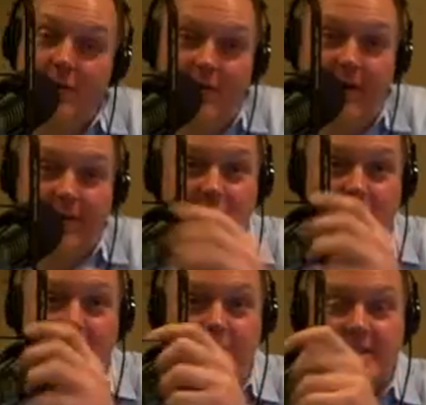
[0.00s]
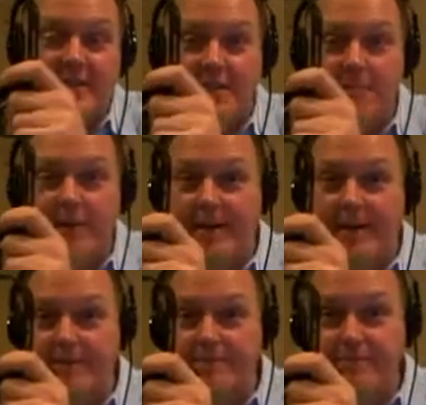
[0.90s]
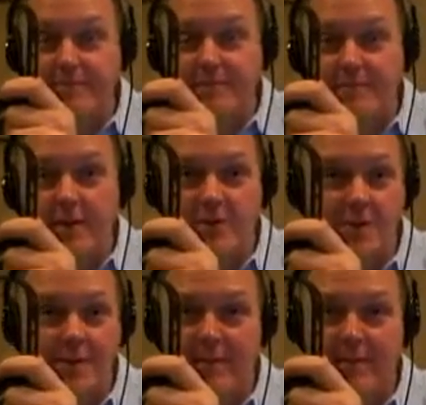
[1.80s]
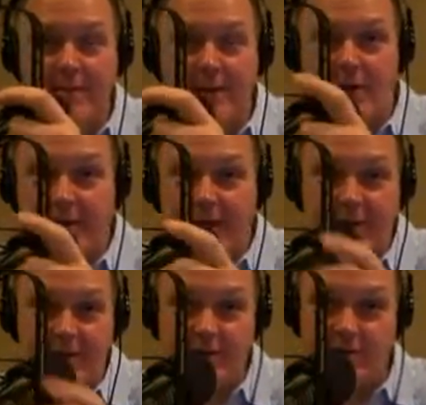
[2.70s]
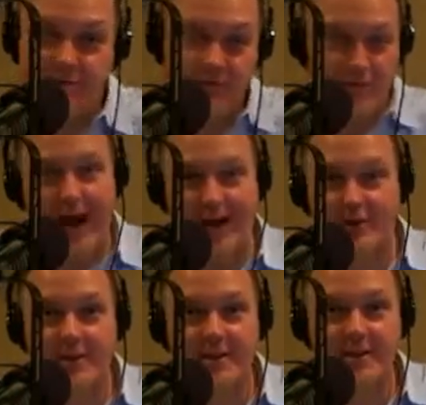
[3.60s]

right? That's why they run these experiments. So about a month ago, they went crashing this